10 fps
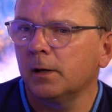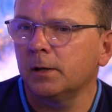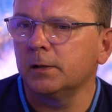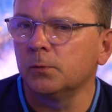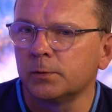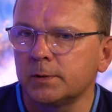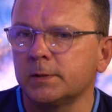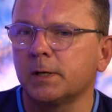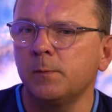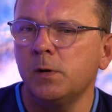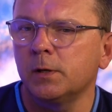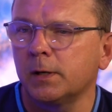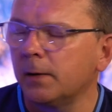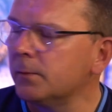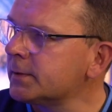And in order to
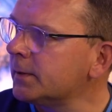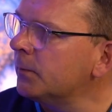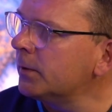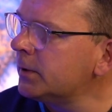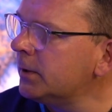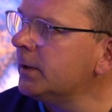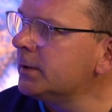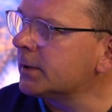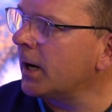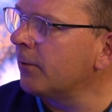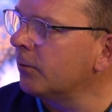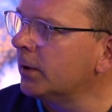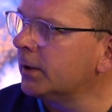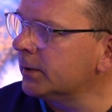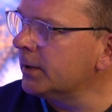communicate with someone, you need to get a
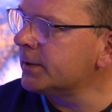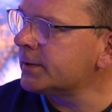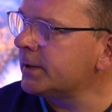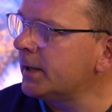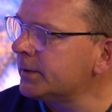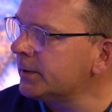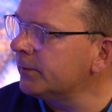really good understanding of